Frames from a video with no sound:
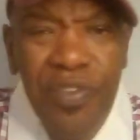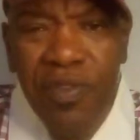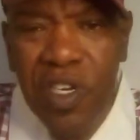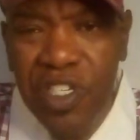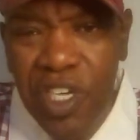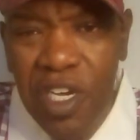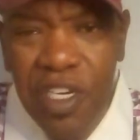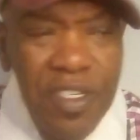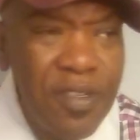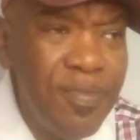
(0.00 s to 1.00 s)
in front of the
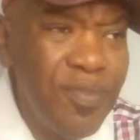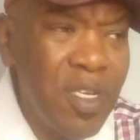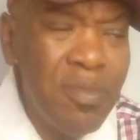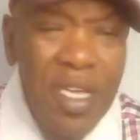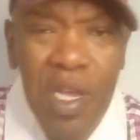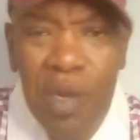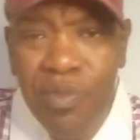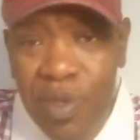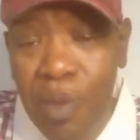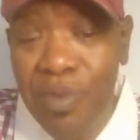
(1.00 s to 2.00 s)
judge. I'm like, yeah,
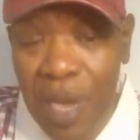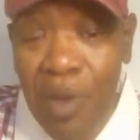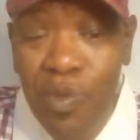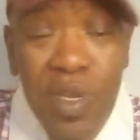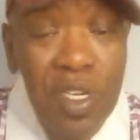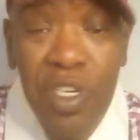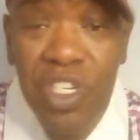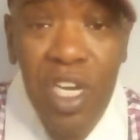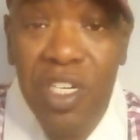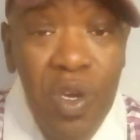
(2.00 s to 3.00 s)
I went to the
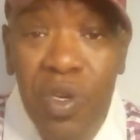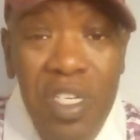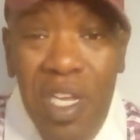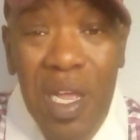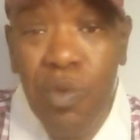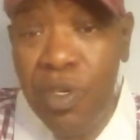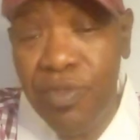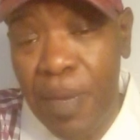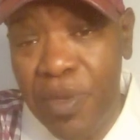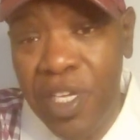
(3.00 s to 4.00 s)
judge only tell her I want to
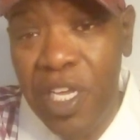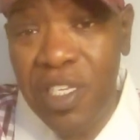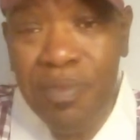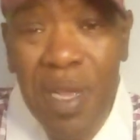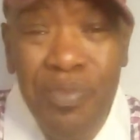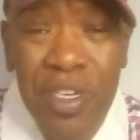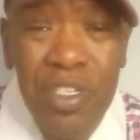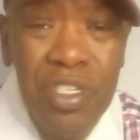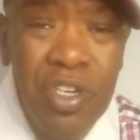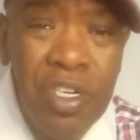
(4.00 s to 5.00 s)
drop the case. I'm not
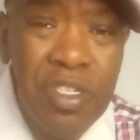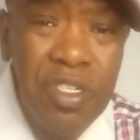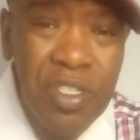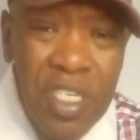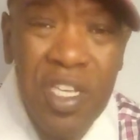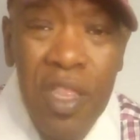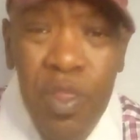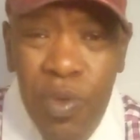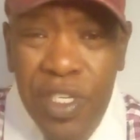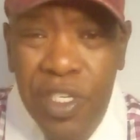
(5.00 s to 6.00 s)
pressing charges because there's
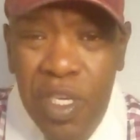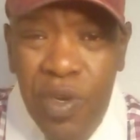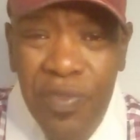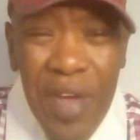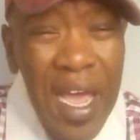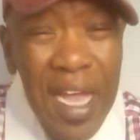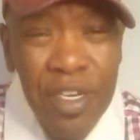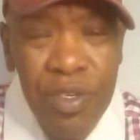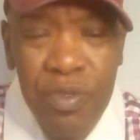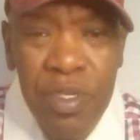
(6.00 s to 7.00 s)
other ways to deal with it if I
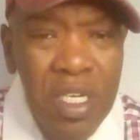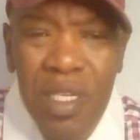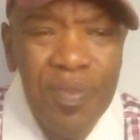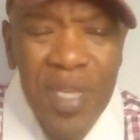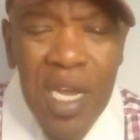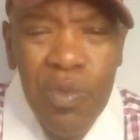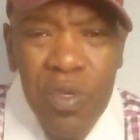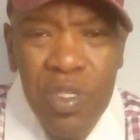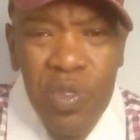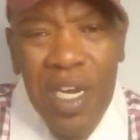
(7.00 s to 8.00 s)
had to. I didn't
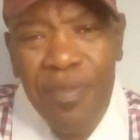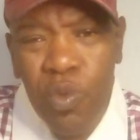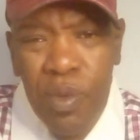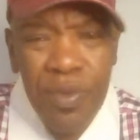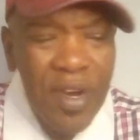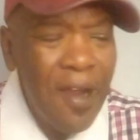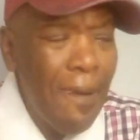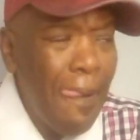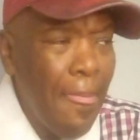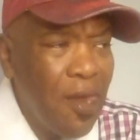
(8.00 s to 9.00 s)
want to. I love the woman, right?
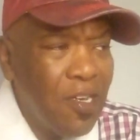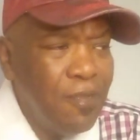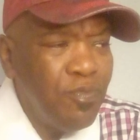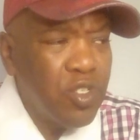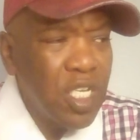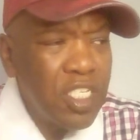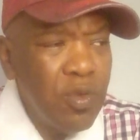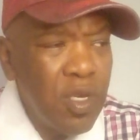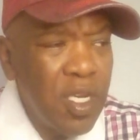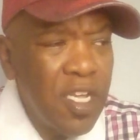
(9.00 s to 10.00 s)
So I said,